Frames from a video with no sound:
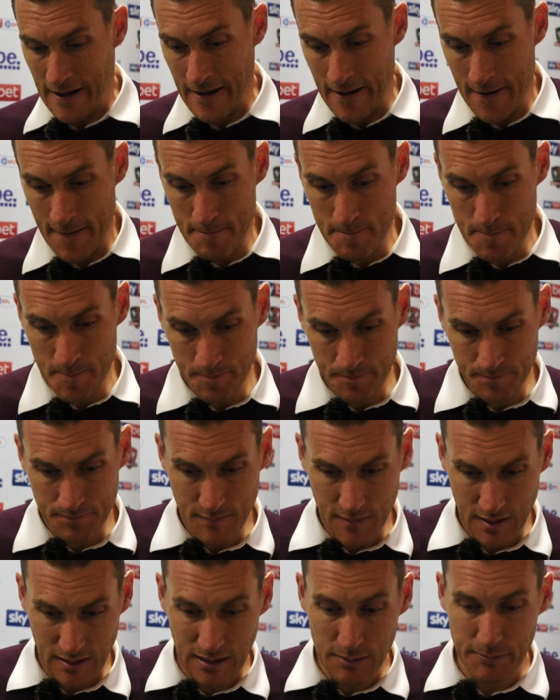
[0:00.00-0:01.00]
A
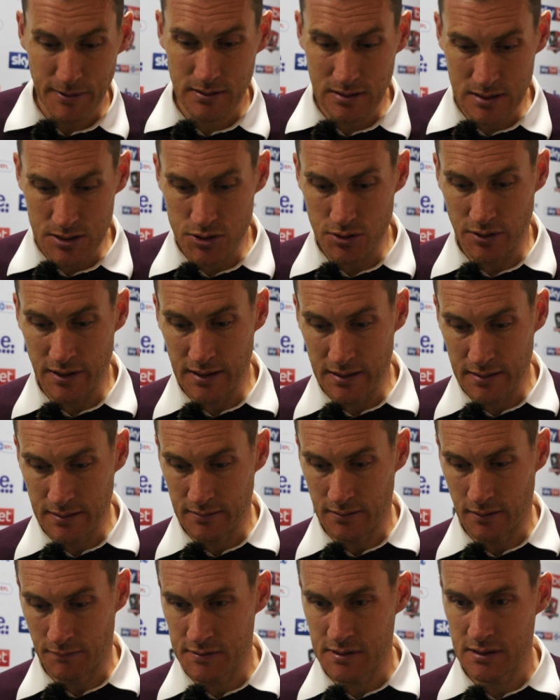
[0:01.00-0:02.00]
little bit disjointed.
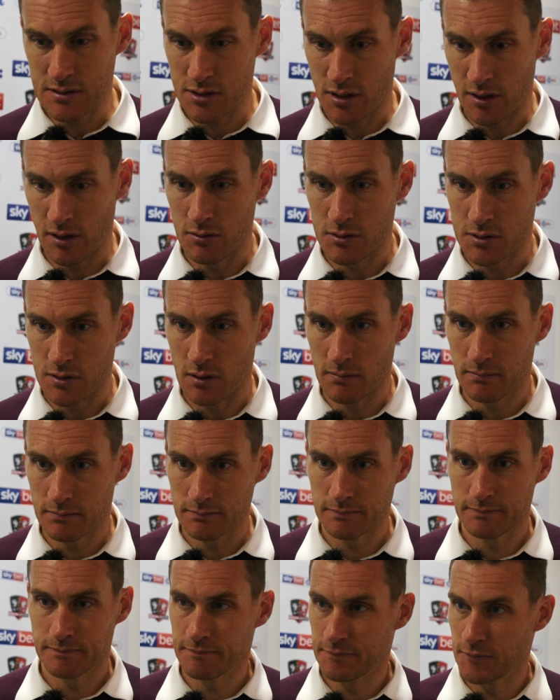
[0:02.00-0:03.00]
Obviously, Jono was not
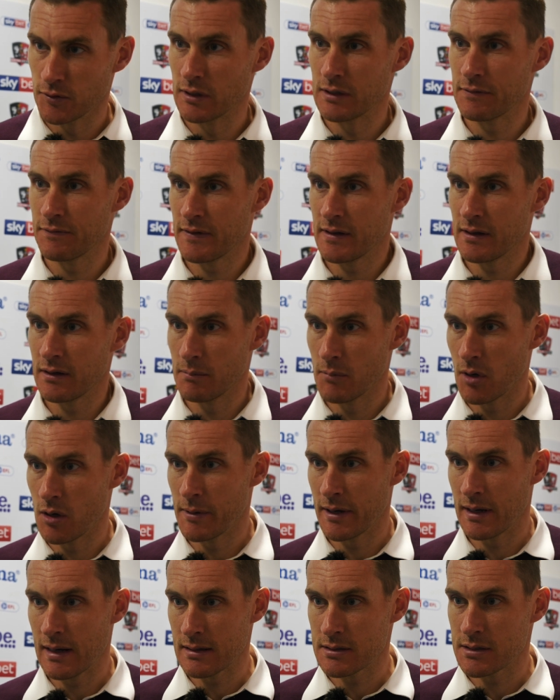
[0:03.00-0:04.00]
fully fit at the
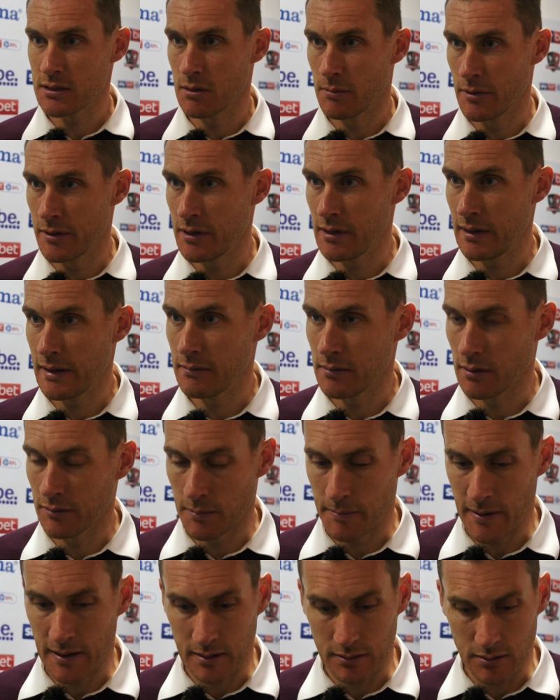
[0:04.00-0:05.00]
moment, and he had to come in early
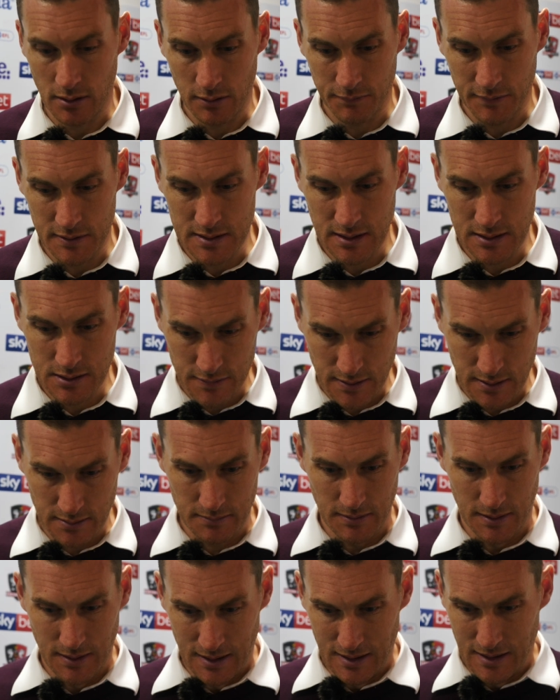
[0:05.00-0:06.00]
on the back of Donovan's injury
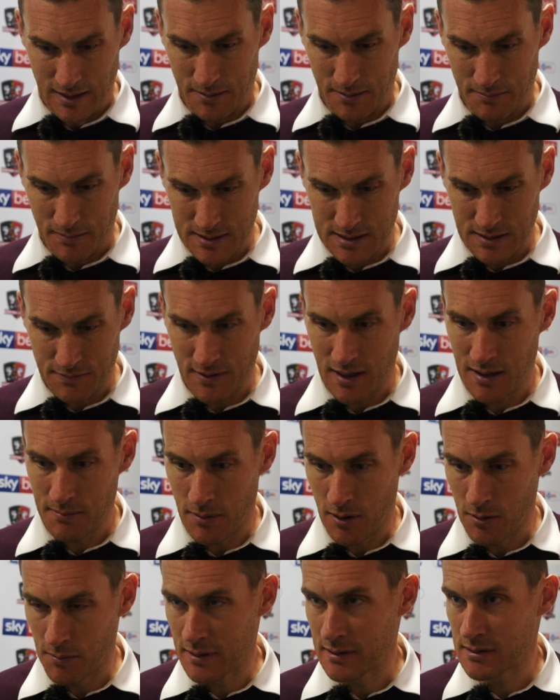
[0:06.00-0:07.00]
and missing
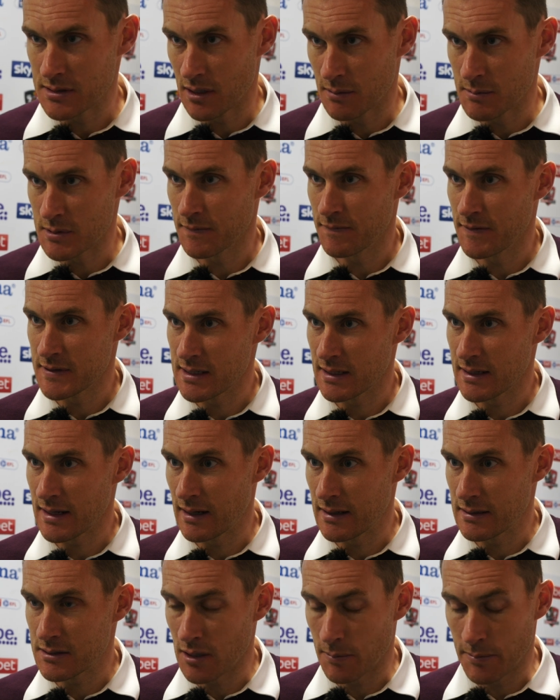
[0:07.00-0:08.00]
Ryan Bowman in terms of
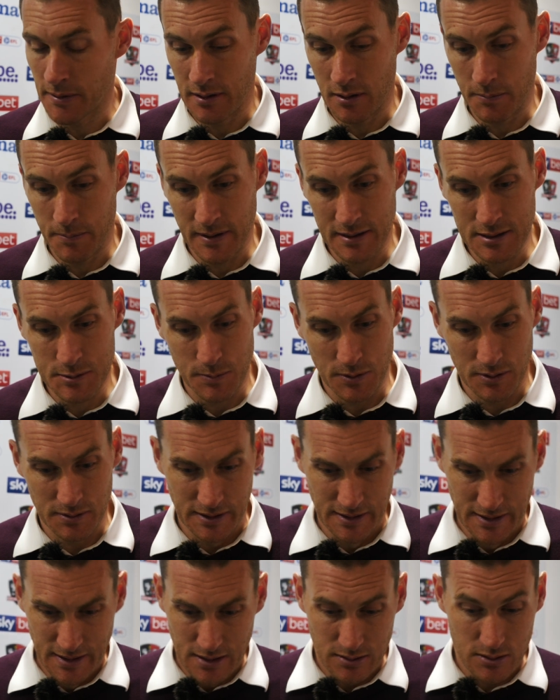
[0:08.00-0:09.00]
physicality top end of the pitch.
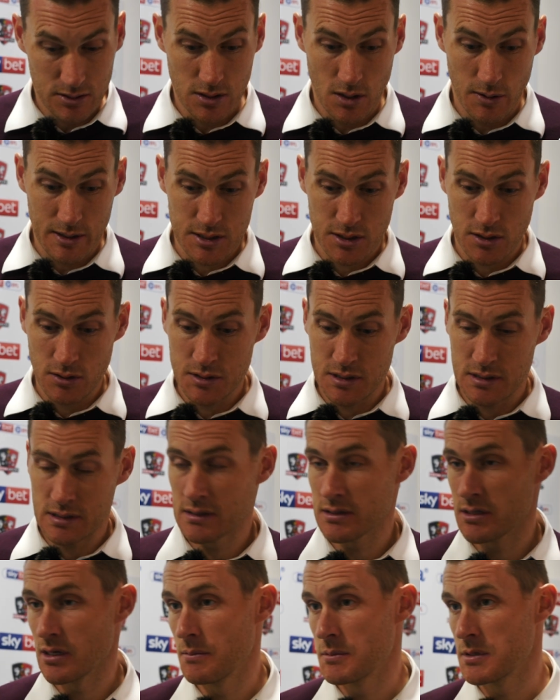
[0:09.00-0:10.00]
But there's no
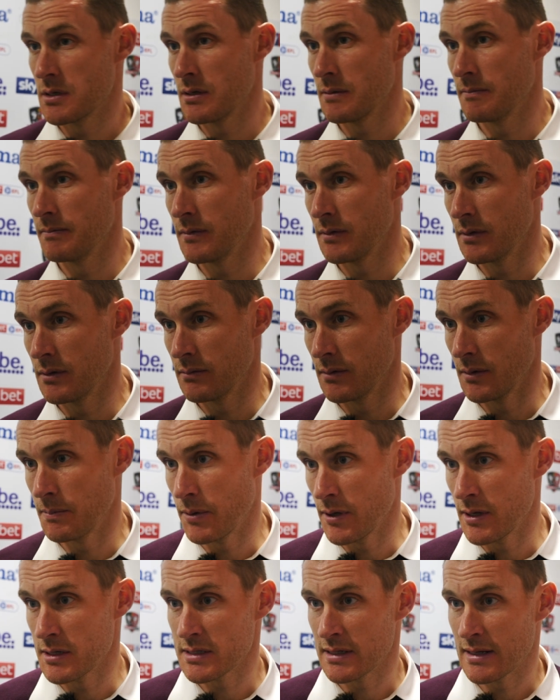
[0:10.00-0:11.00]
excuses in terms of the
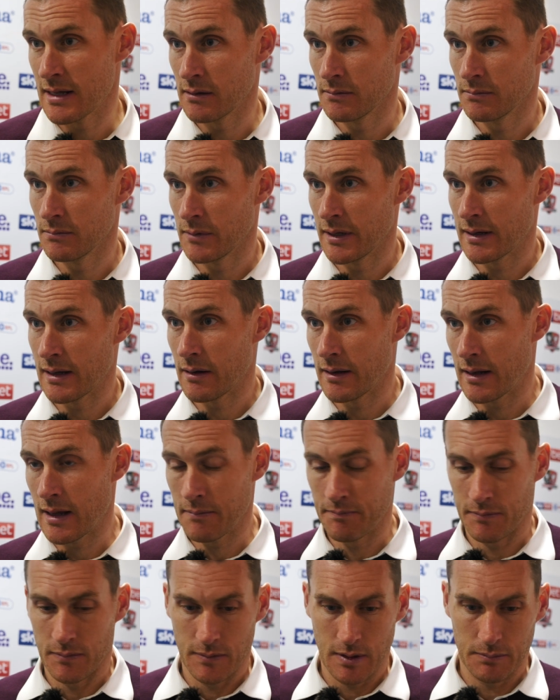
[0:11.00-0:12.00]
personnel
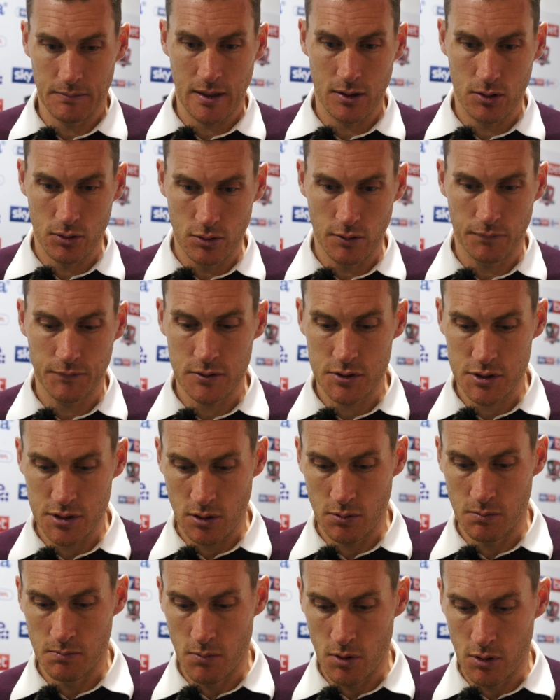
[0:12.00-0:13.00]
without that. They're good enough to
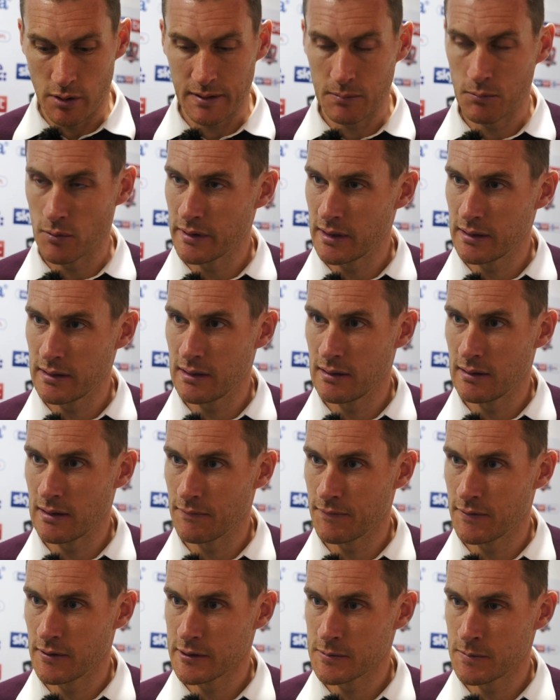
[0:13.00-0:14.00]
show more than what they did in
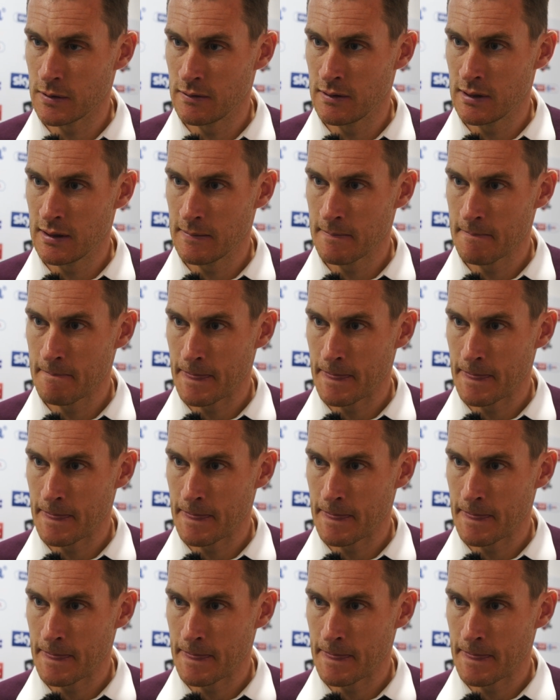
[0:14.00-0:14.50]
that first period.